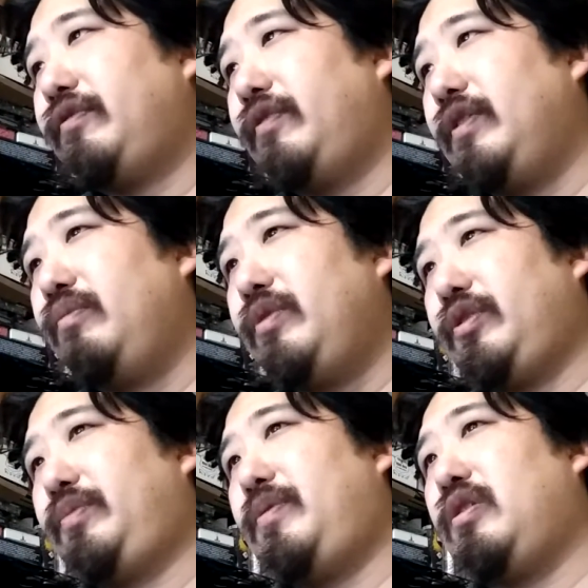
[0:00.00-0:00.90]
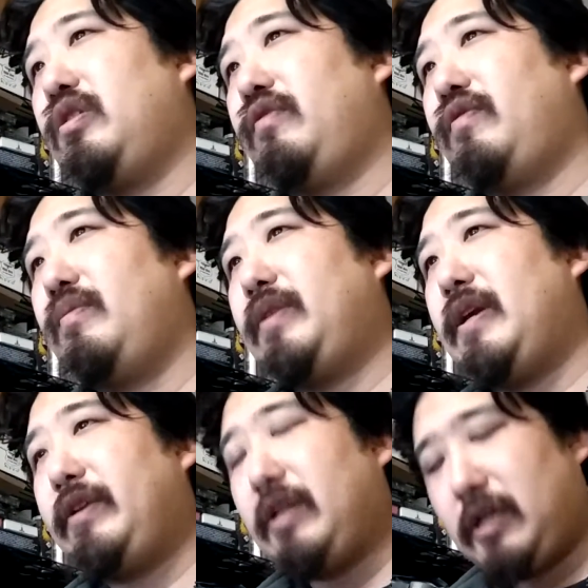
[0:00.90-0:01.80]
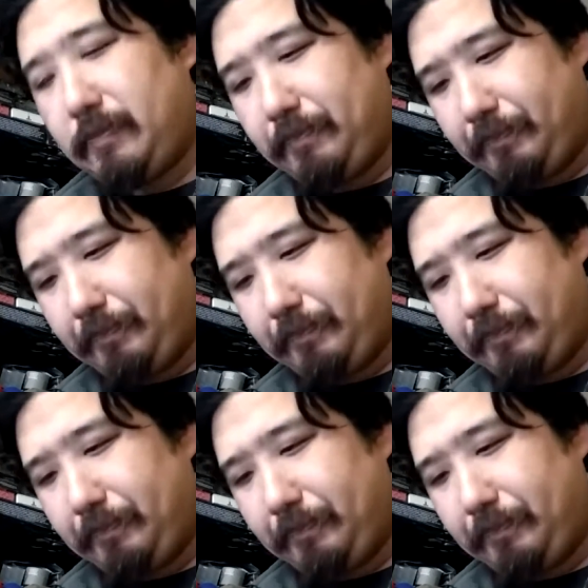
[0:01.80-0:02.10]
Flint Wheel Sparker from County Com.